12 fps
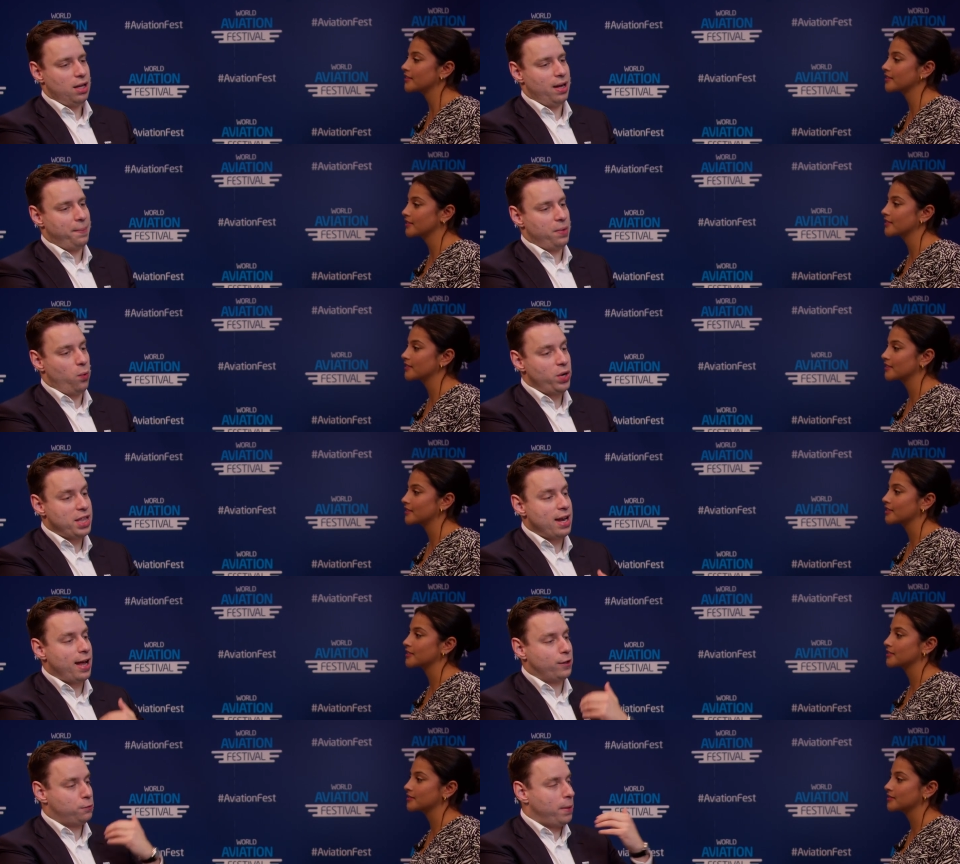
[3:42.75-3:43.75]
Speaker 1: Um, we
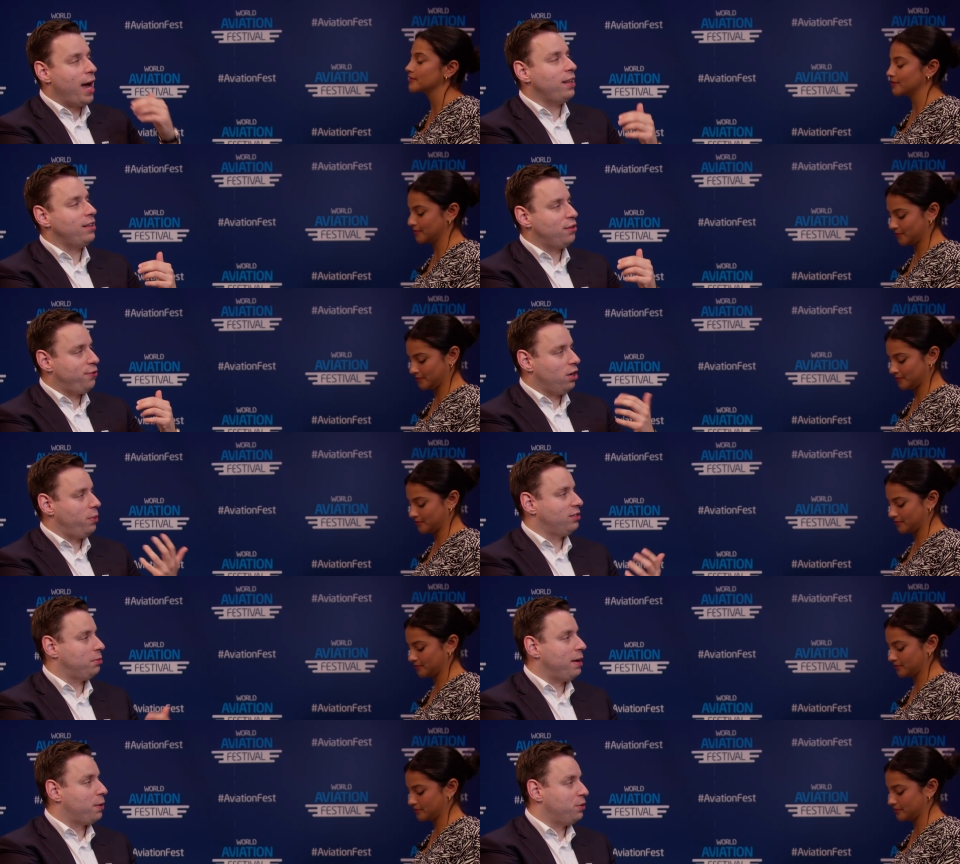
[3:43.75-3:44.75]
then expanded following
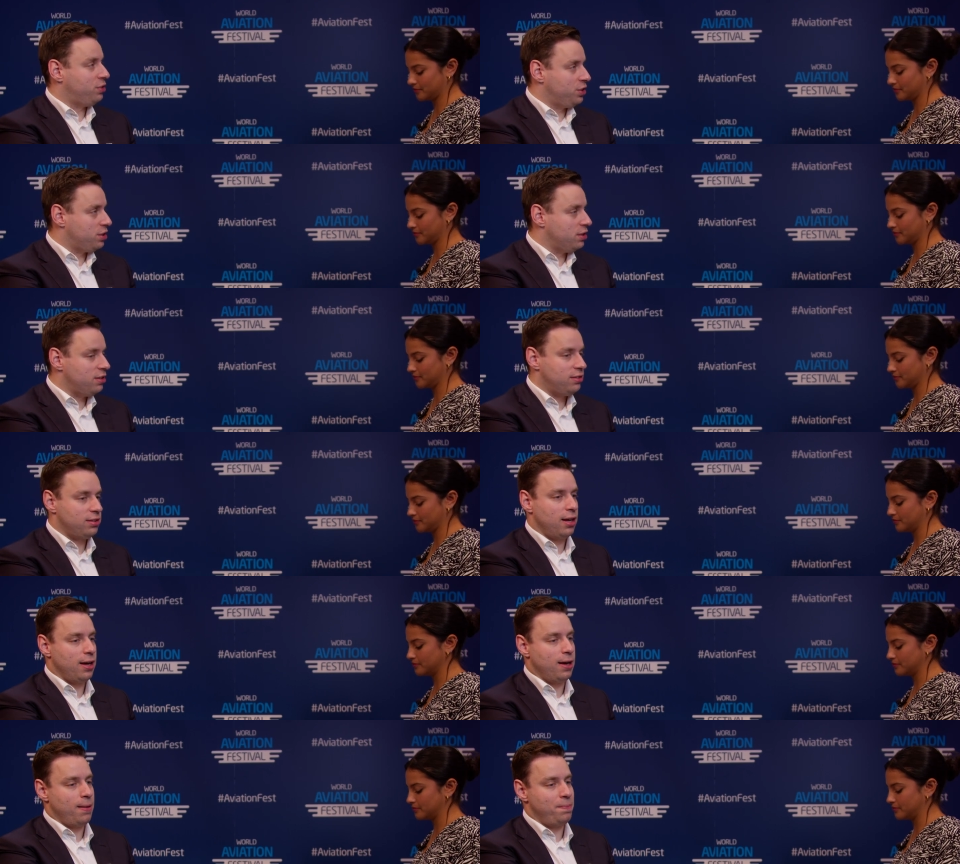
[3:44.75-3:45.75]
some acquisitions
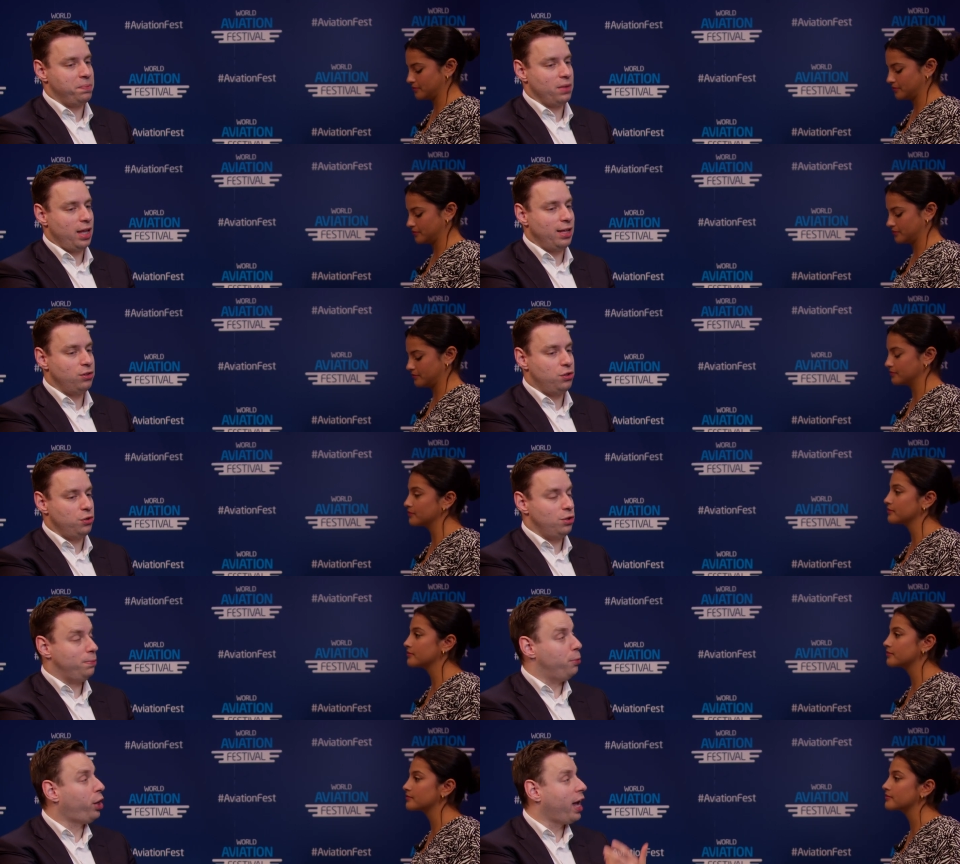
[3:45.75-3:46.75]
um,
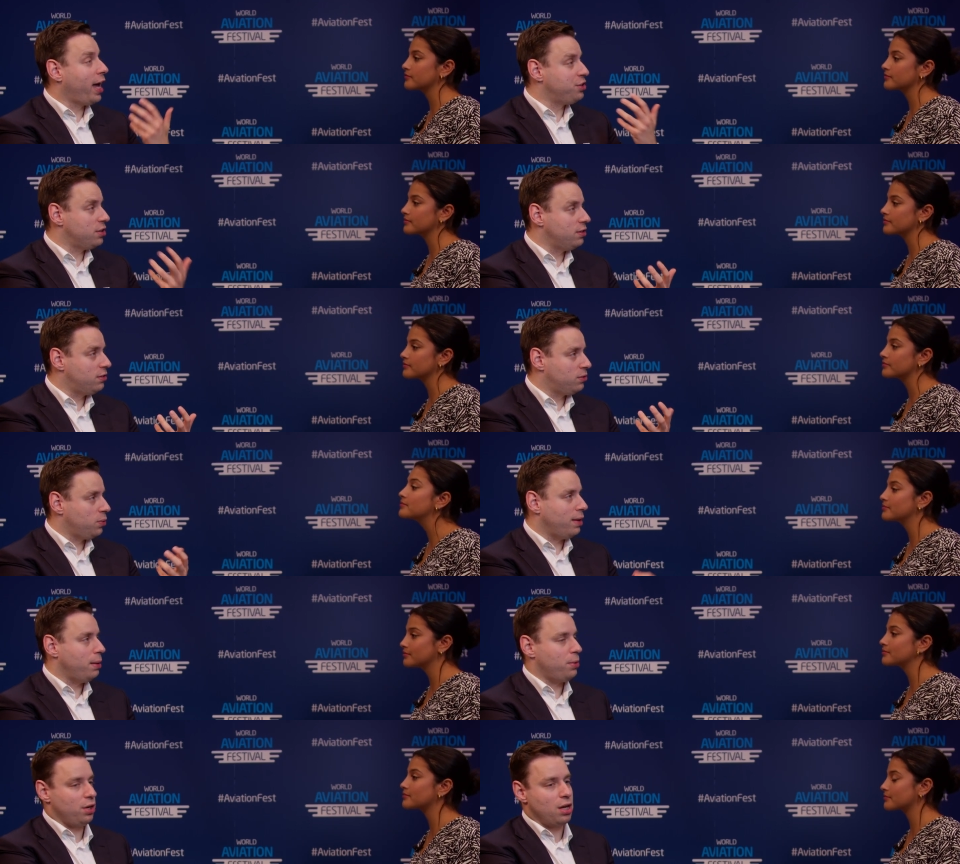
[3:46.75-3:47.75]
into booking engines.
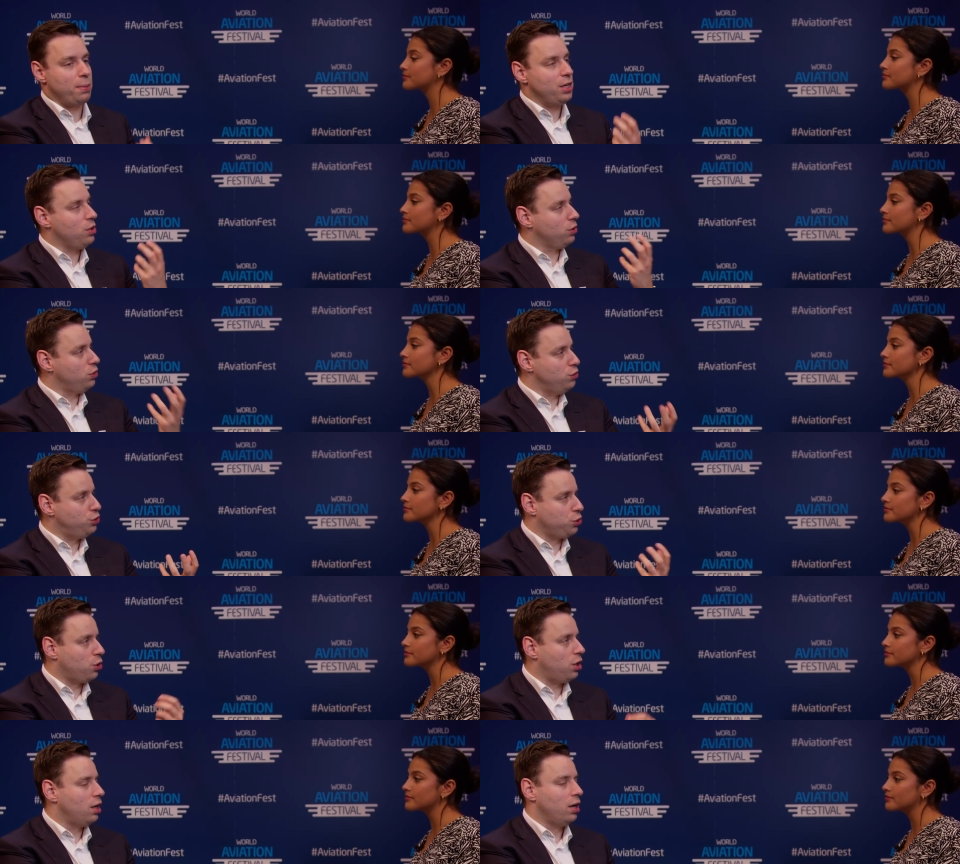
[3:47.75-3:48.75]
We bought a company called
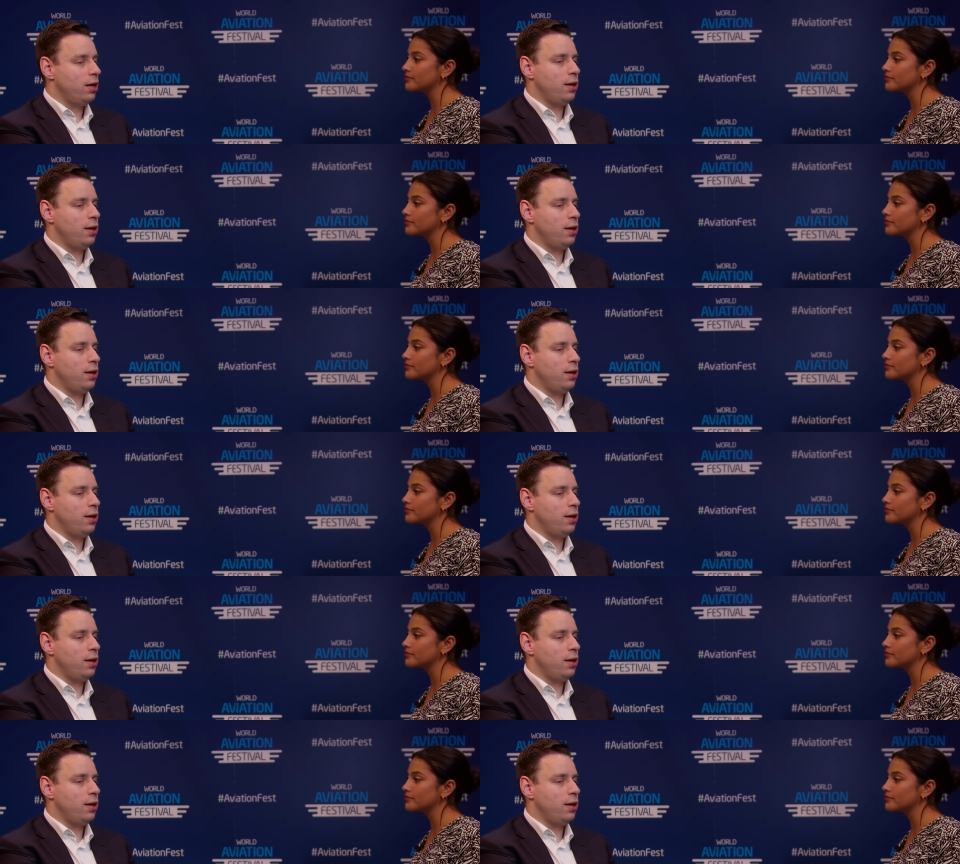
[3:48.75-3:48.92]
Newshore